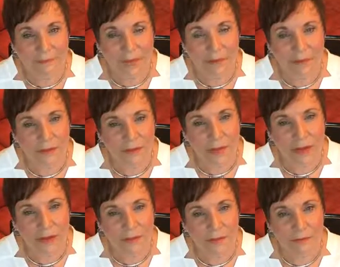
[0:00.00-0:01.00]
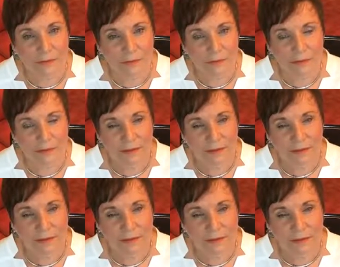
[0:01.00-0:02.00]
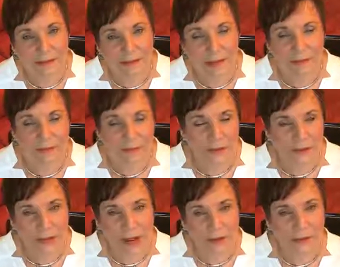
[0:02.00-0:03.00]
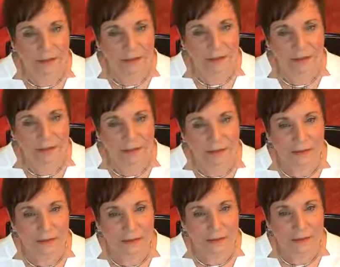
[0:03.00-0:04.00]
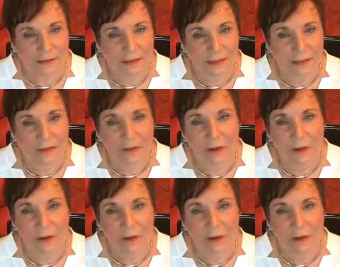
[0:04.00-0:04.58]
and the sounds and the silence and the